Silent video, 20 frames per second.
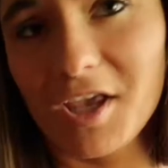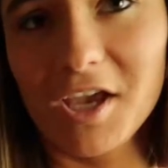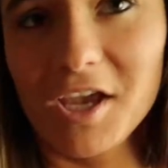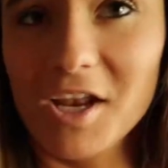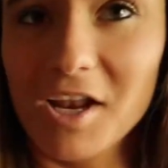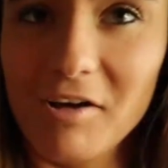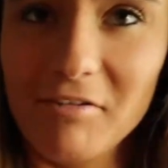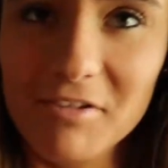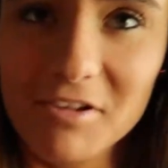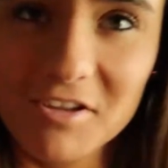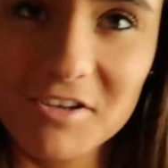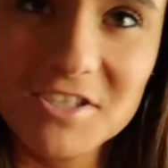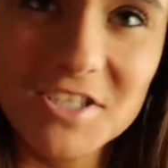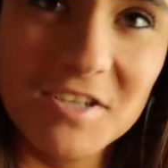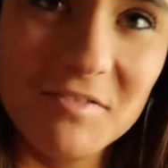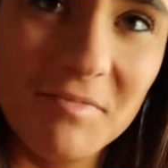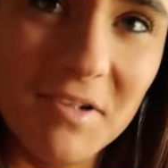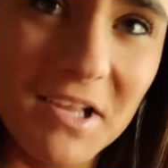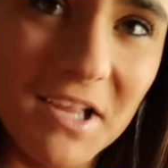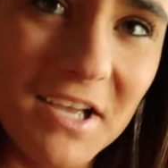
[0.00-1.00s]
I hate how he looks
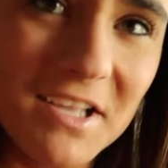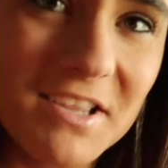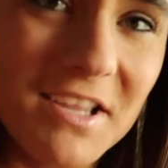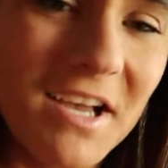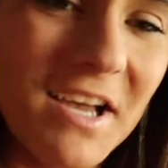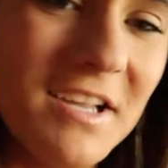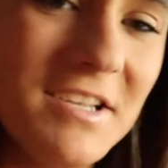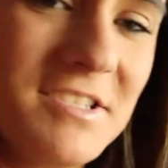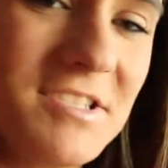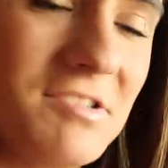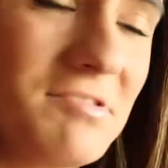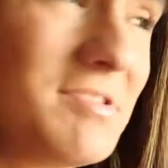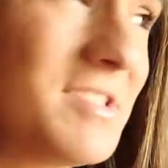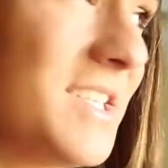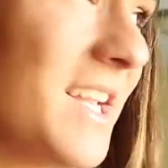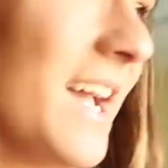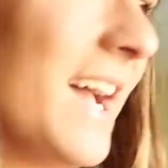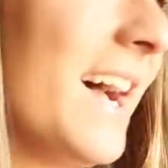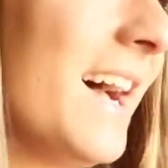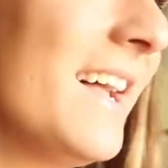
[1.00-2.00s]
at me like that. It's so
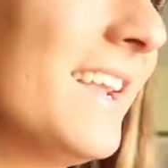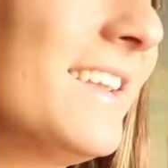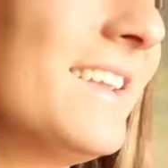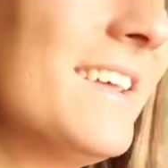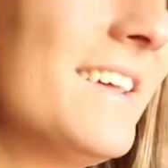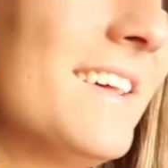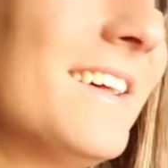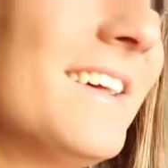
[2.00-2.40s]
sad.